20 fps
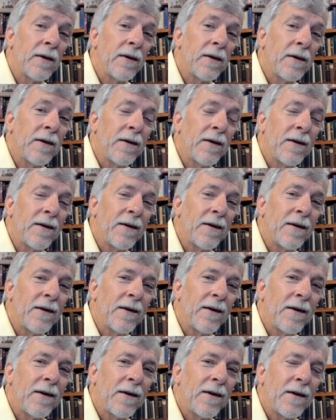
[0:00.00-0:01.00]

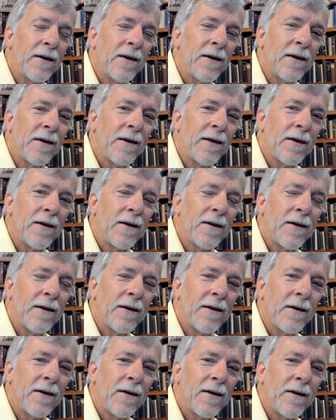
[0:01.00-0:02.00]

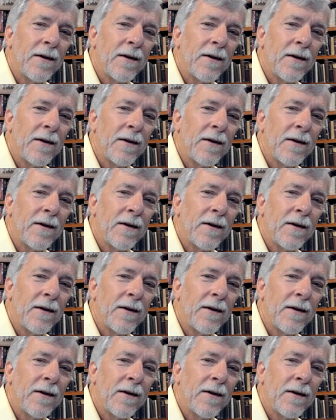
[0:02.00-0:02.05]
(no one is talking)